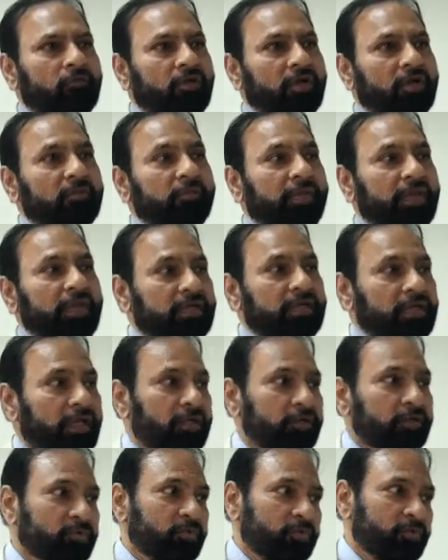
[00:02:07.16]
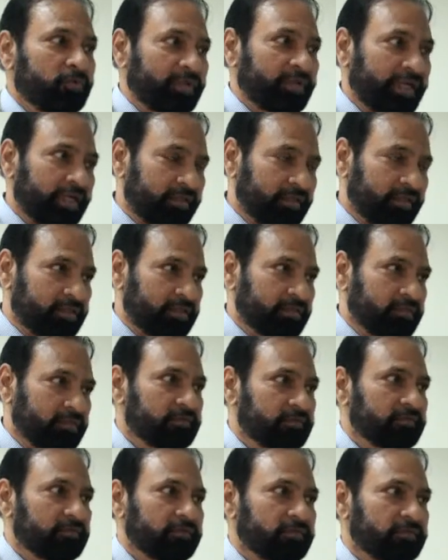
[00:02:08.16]
Workmen tried to unite
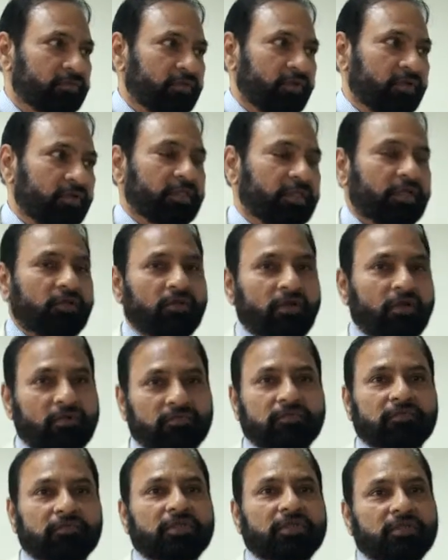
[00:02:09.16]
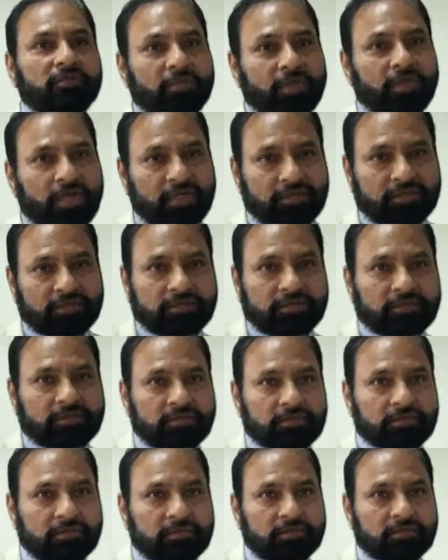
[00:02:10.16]
for their lawful demands.
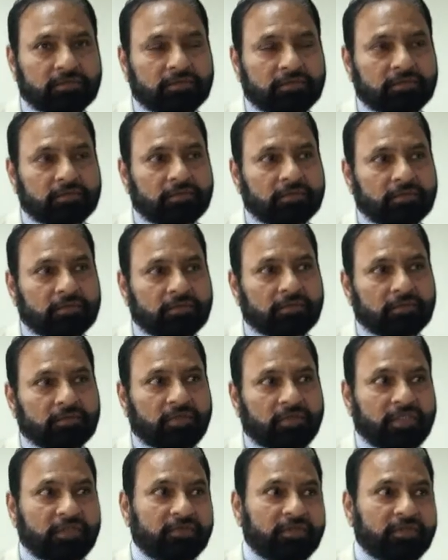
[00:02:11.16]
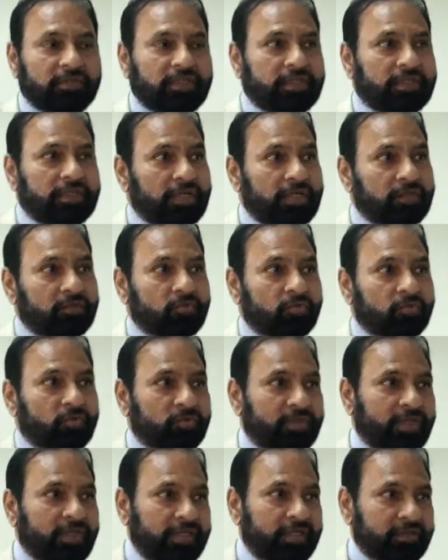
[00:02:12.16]
Whenever they tried to
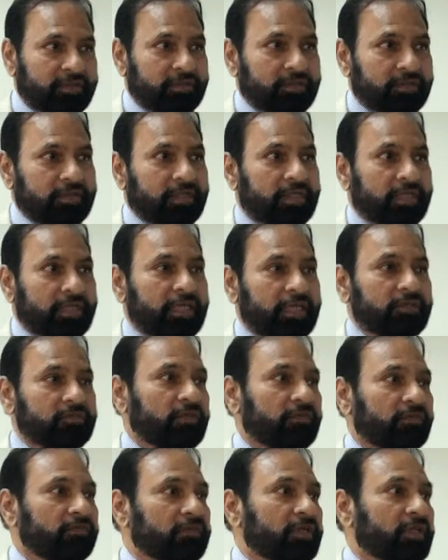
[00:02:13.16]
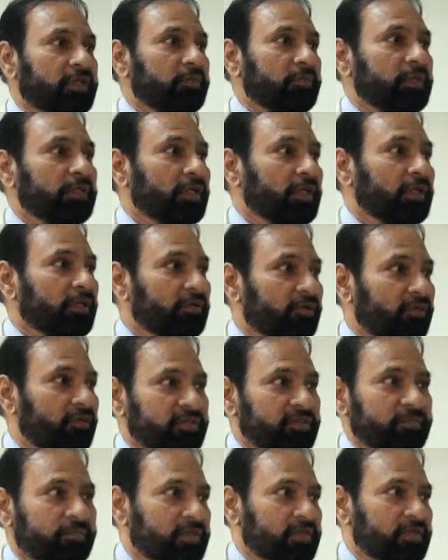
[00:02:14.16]
unite, a case of criminal
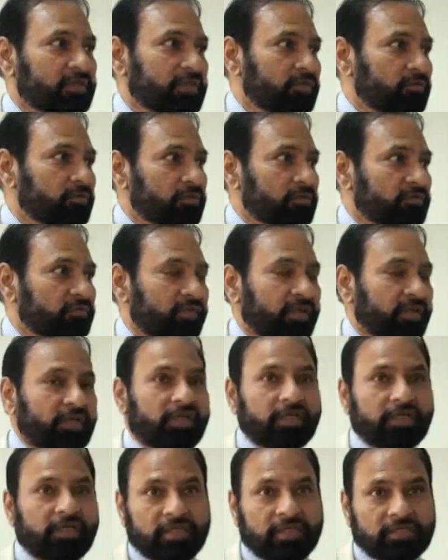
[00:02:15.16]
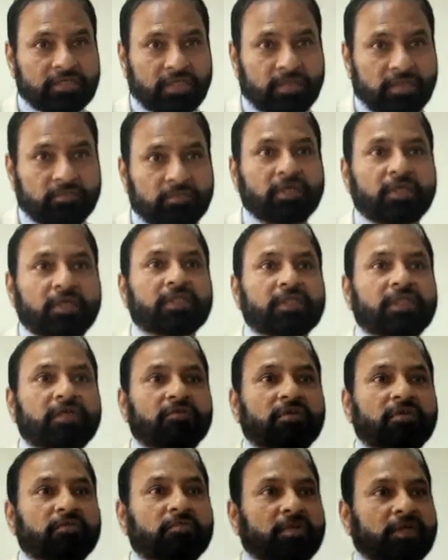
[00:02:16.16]
conspiracy was filed against them, they
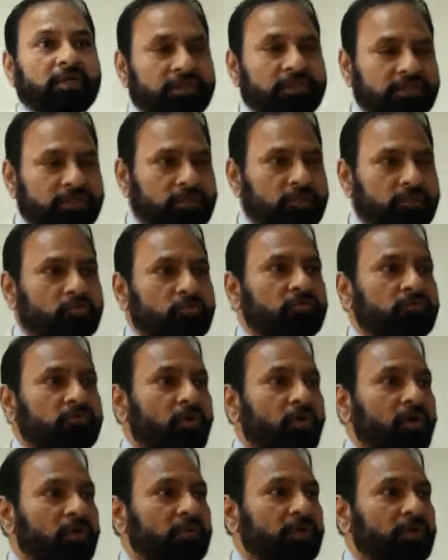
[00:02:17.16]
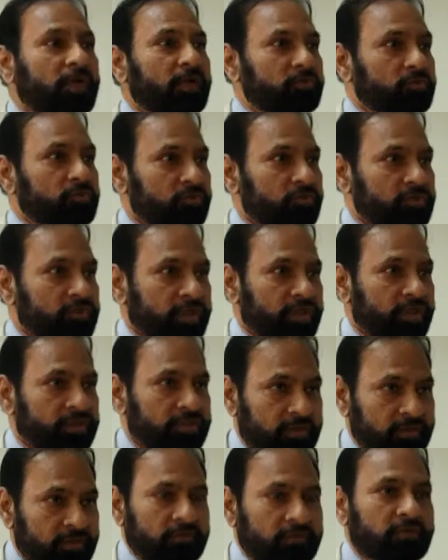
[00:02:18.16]
were punished. To form
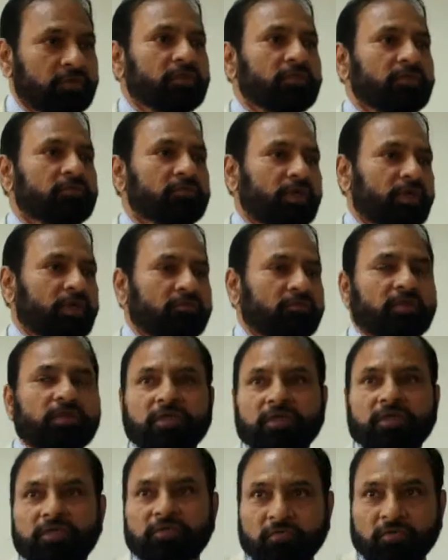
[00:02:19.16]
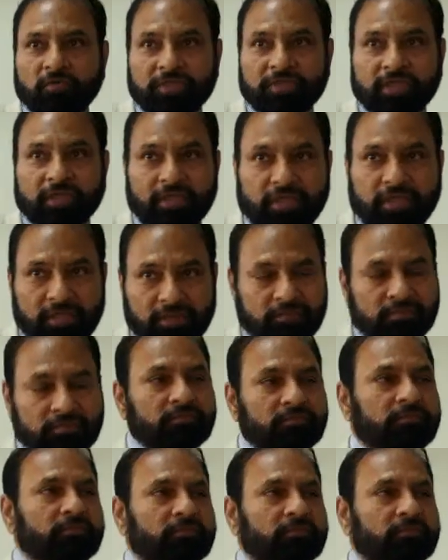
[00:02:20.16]
association by workers was a crime.